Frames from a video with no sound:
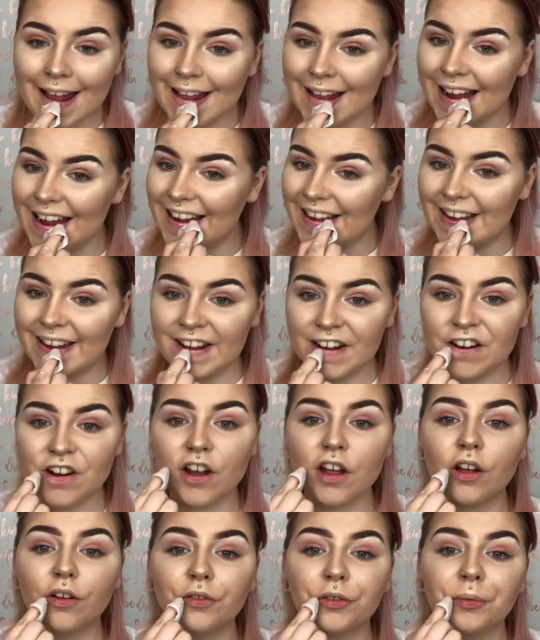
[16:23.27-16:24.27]
So I'm just
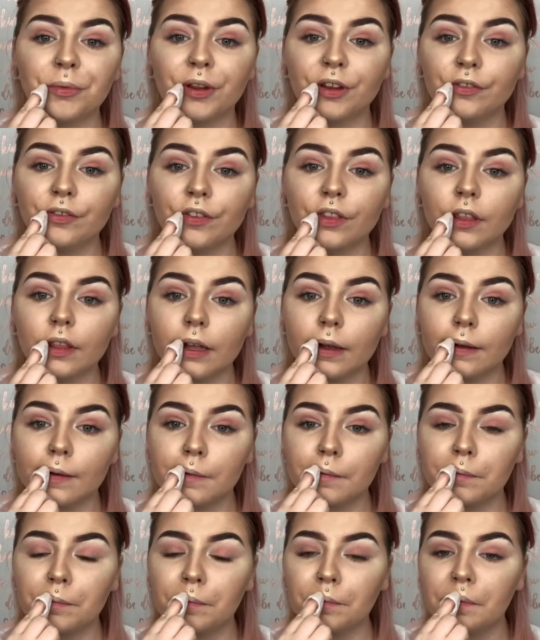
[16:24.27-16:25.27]
gonna remove that
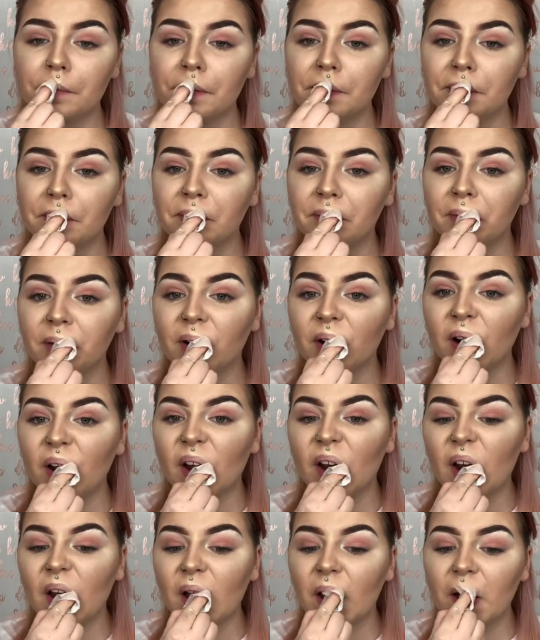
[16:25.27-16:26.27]

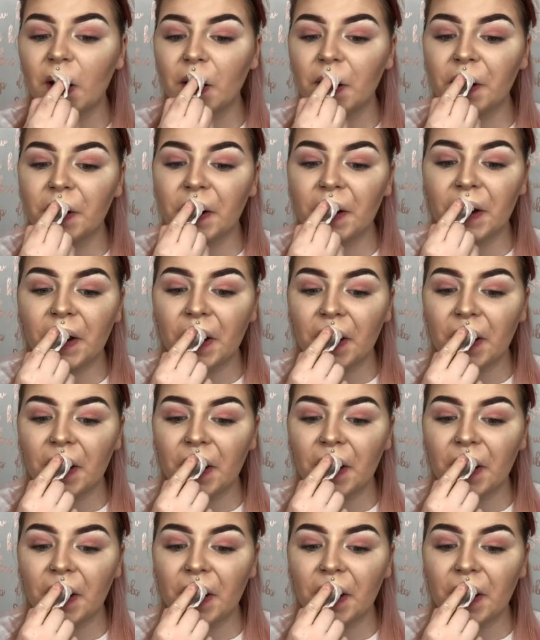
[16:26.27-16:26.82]
product,